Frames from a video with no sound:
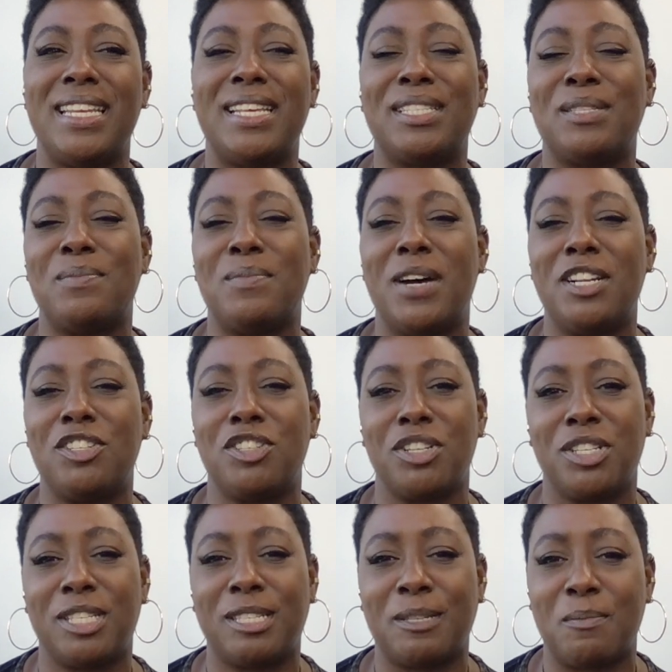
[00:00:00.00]
is much
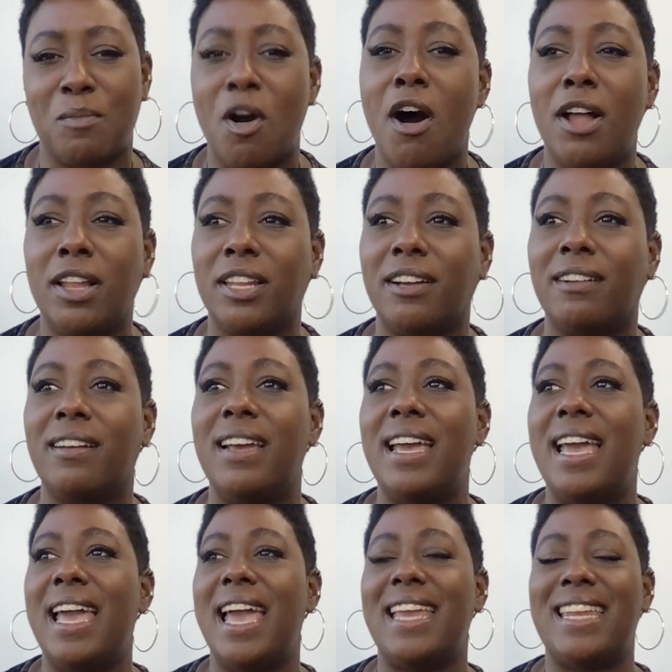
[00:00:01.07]
smaller.
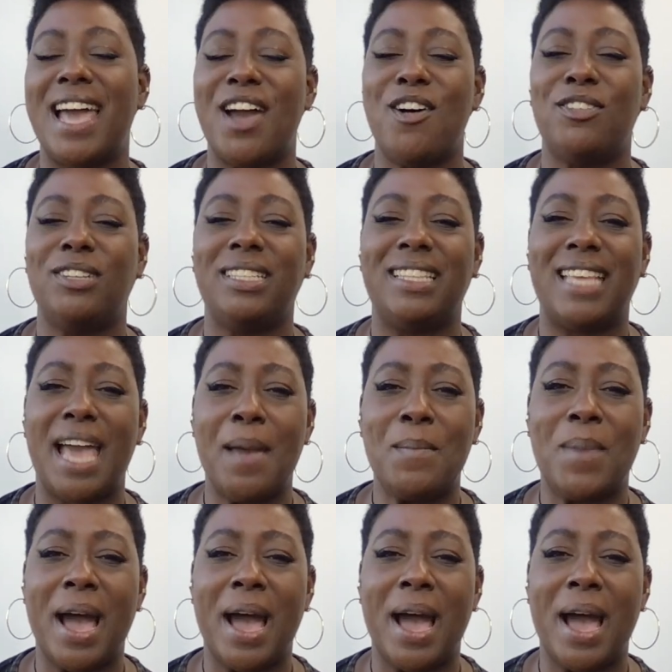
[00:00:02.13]
And not only that,